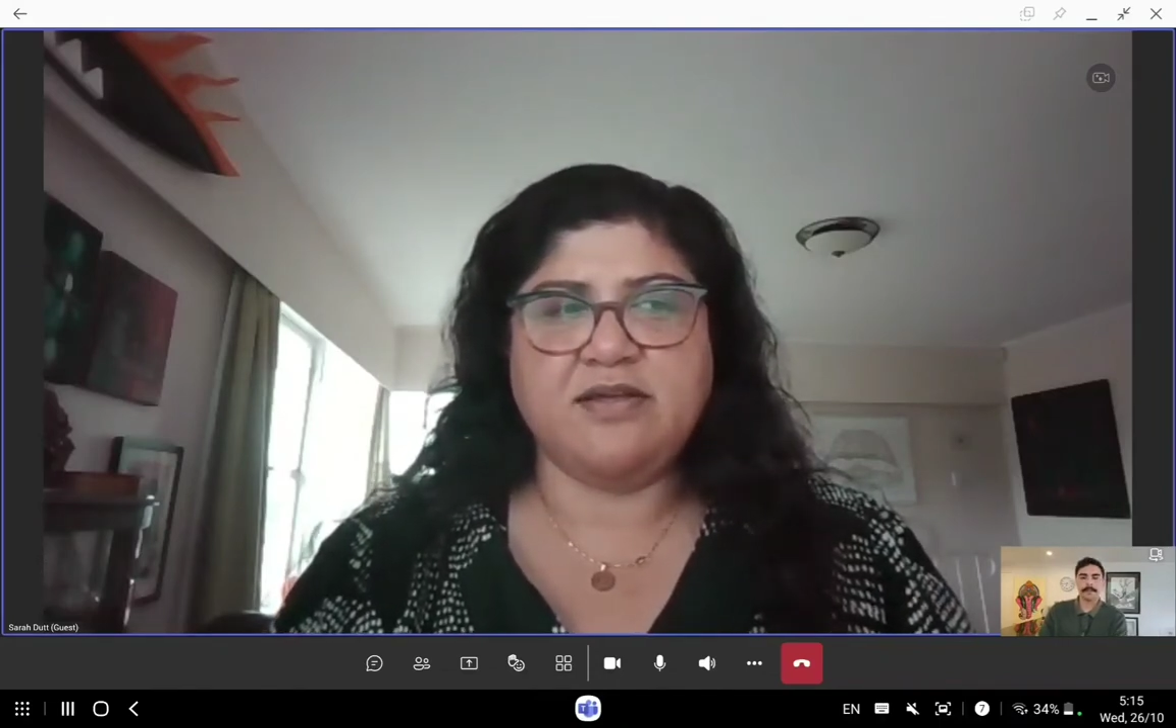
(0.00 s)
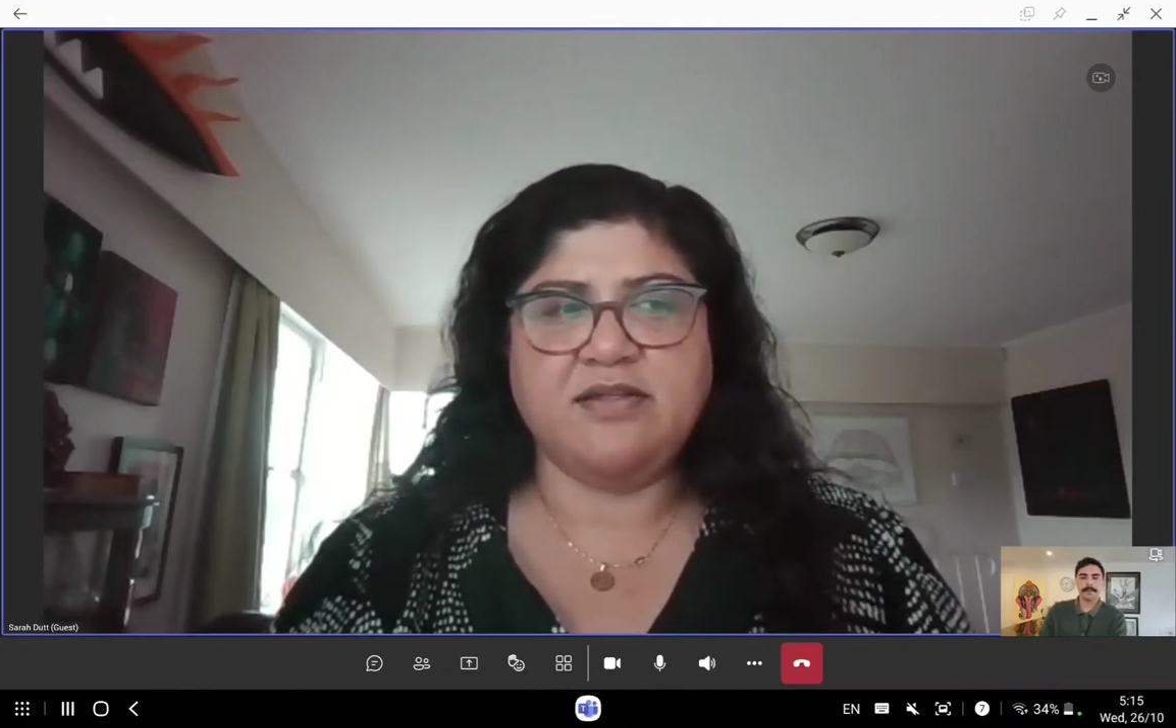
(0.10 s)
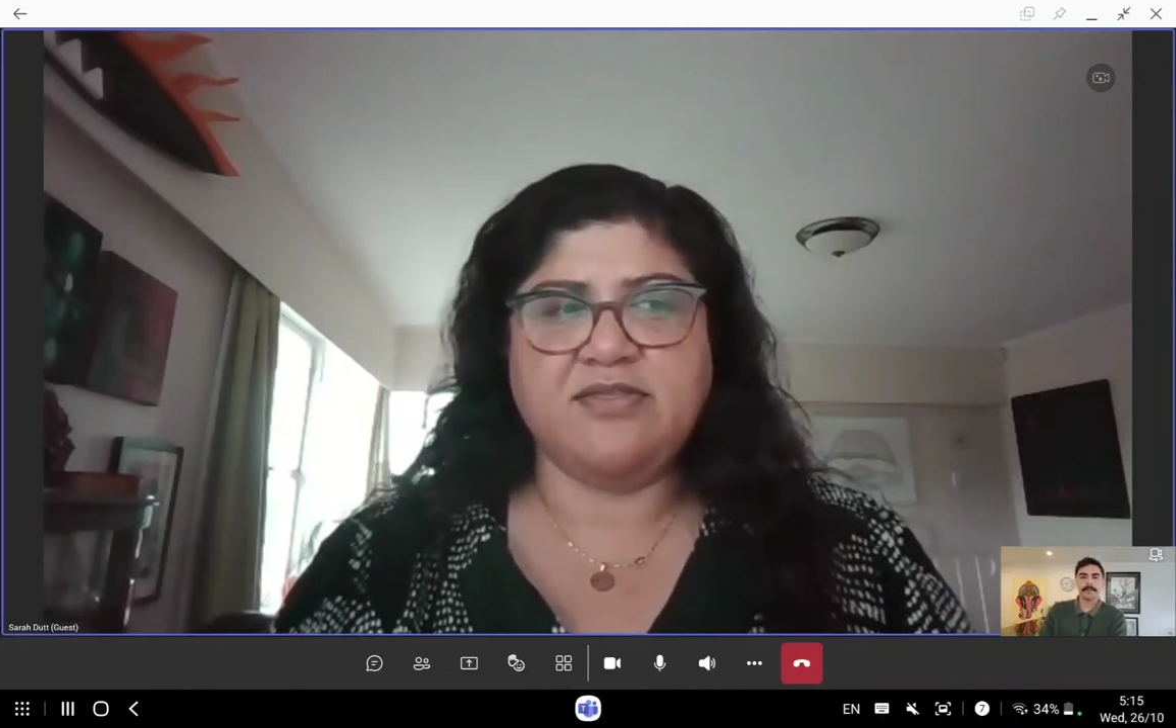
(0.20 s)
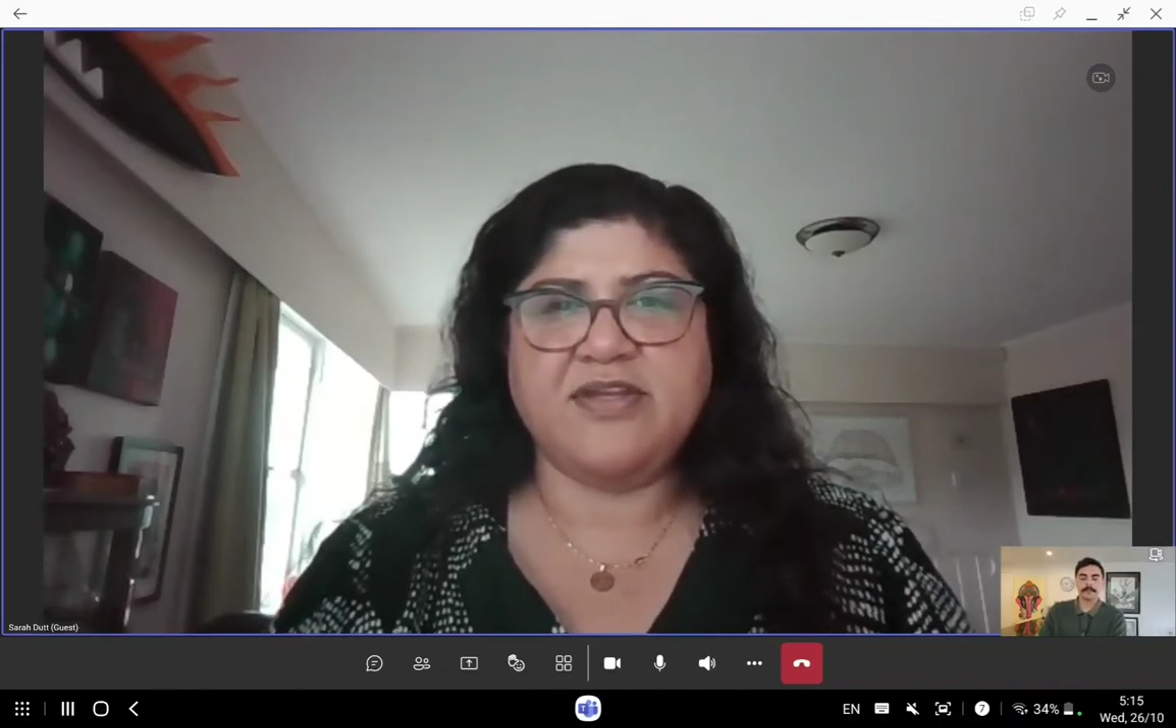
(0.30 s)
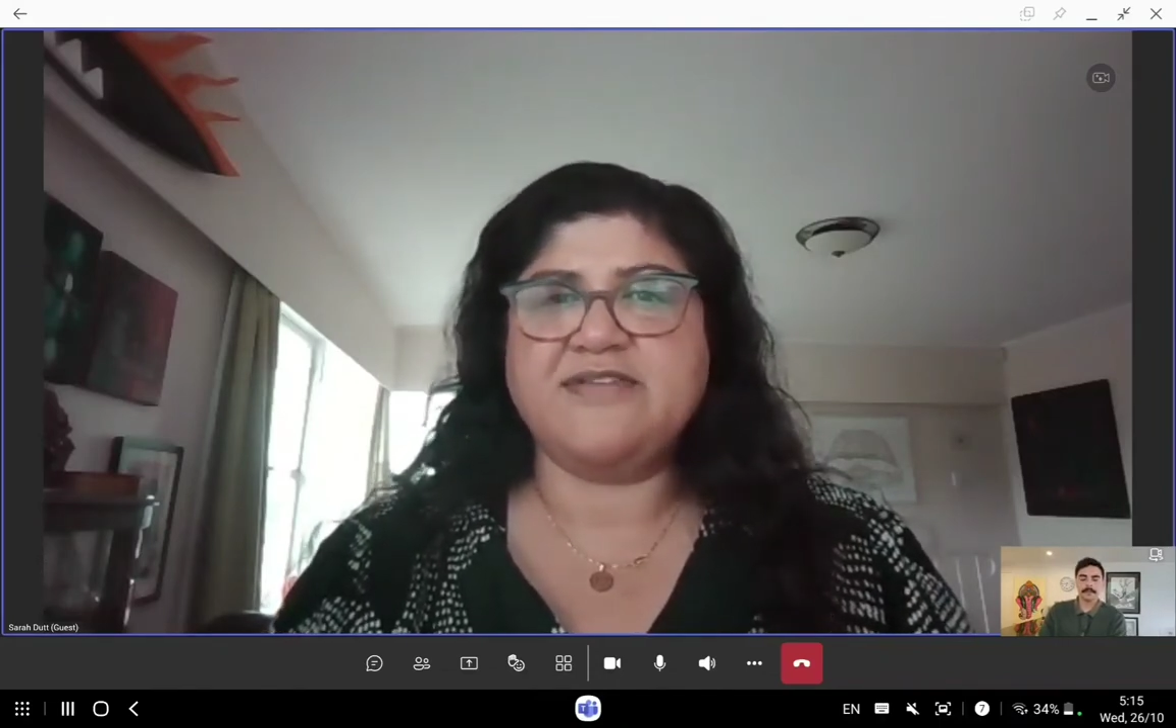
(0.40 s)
the